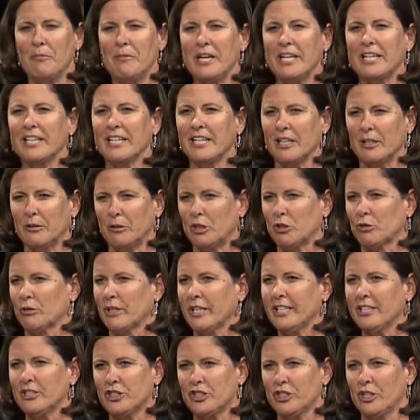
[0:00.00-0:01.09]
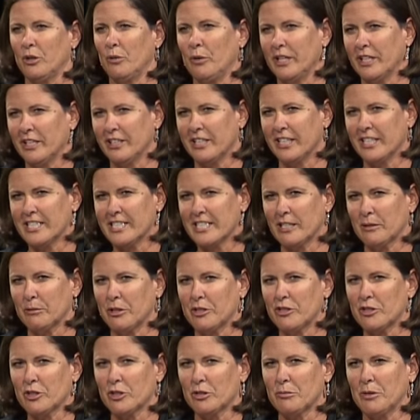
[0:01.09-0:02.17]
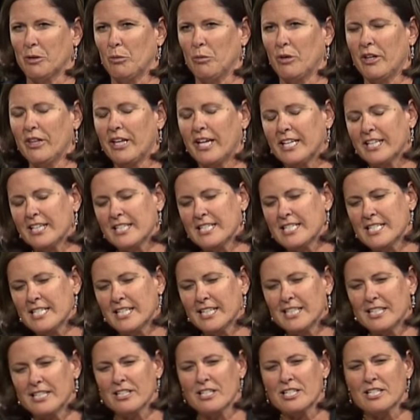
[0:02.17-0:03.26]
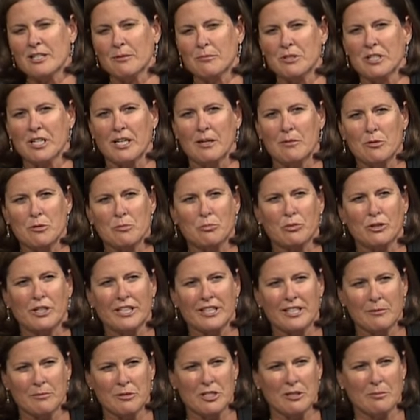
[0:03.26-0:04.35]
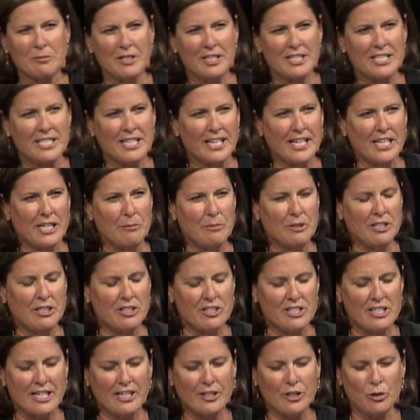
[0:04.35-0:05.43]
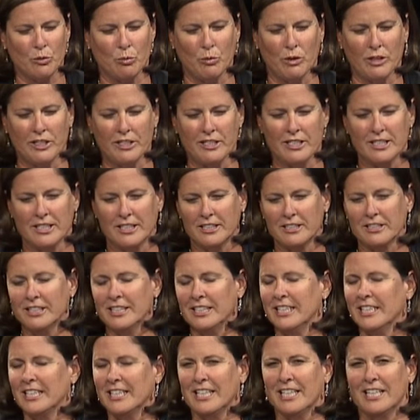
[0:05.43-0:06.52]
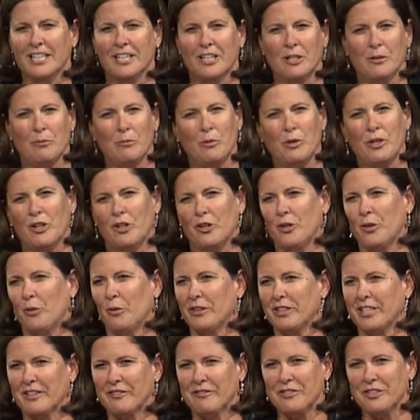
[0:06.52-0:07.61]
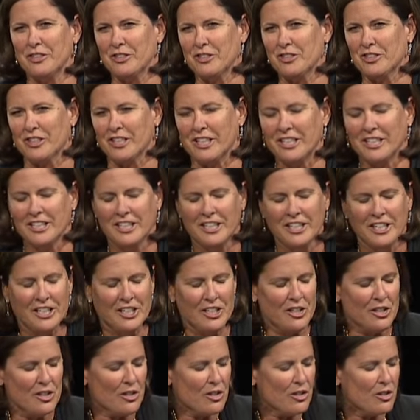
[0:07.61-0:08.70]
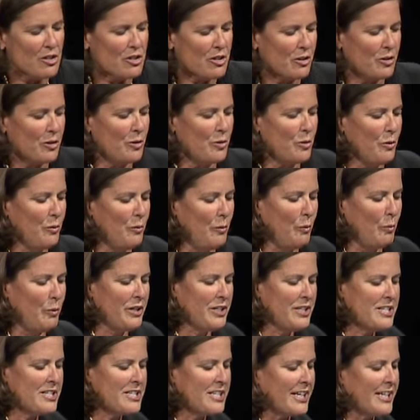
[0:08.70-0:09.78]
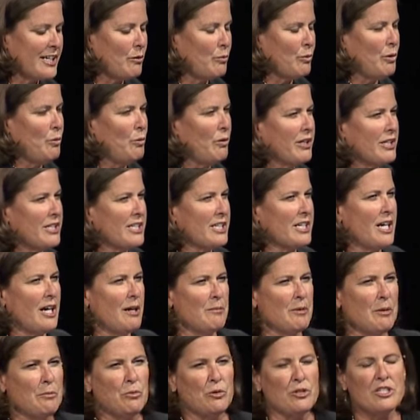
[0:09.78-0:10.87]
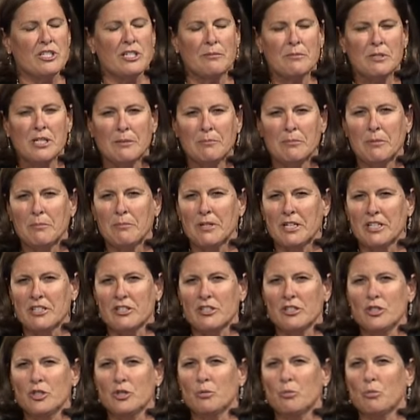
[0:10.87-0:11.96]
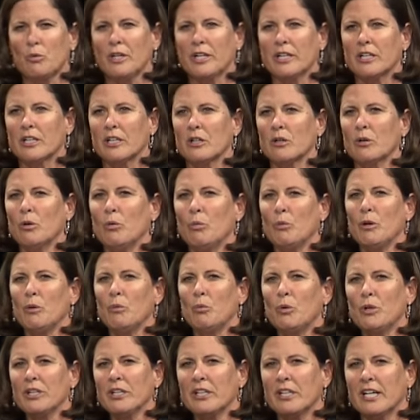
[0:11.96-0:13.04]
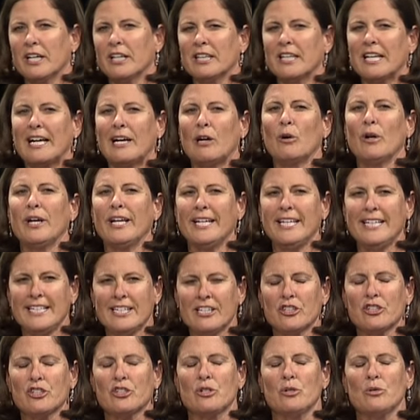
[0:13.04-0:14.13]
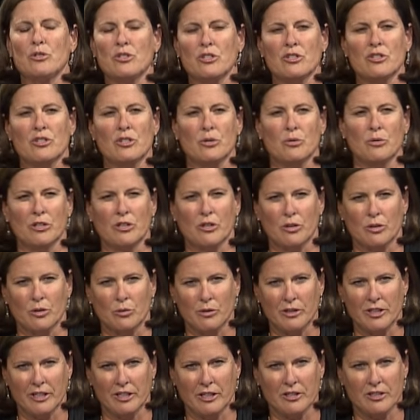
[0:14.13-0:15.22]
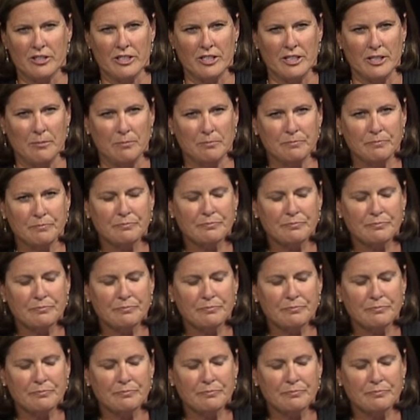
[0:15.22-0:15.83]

making a great showing in the NCAA tournament. Well, that intentness sometimes brought them some anxiety, because now you're one-and-done. We all know what that feels like. So we decided we wanted to come up with some type of message where we wouldn't allow any excuses to occur within our team.